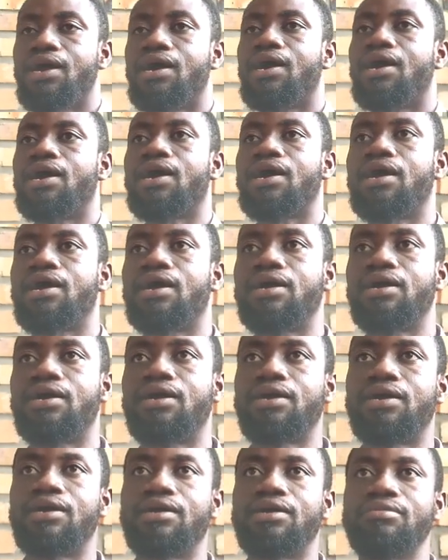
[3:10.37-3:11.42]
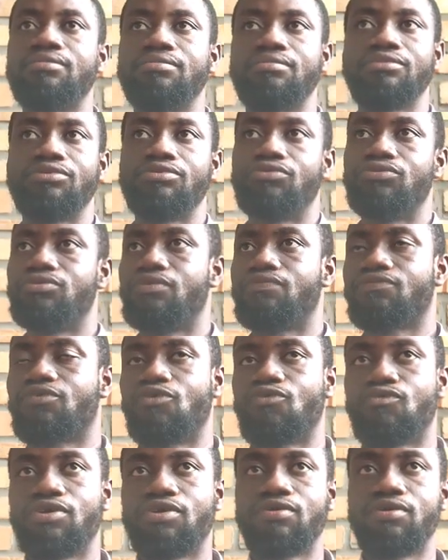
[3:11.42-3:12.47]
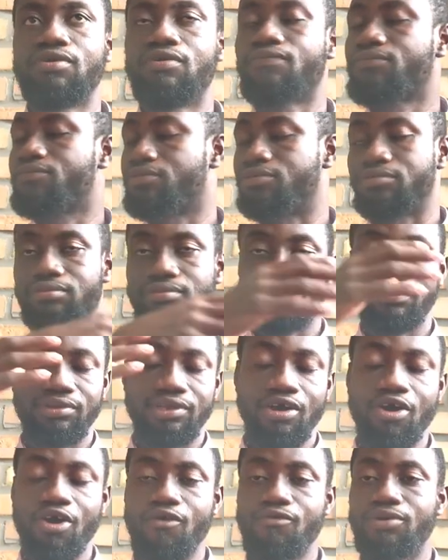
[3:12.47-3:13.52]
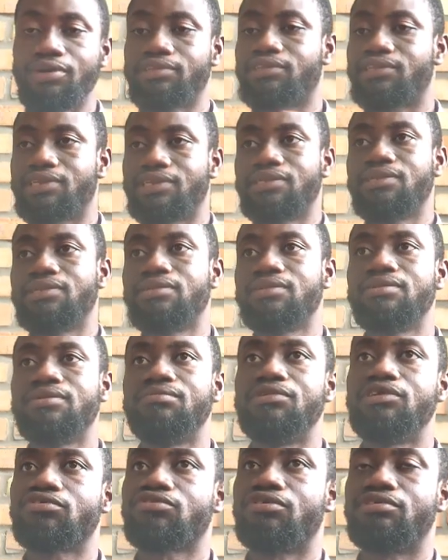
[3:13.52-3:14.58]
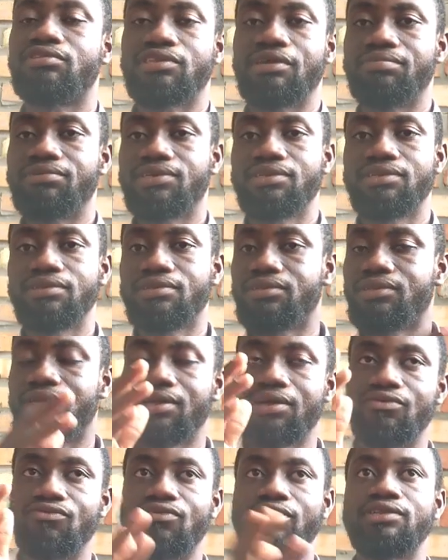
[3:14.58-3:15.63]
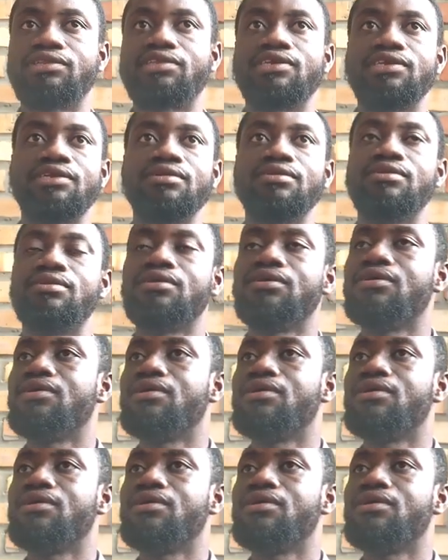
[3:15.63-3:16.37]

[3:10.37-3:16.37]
uh, you know, of course, they are Western misconceptions and Western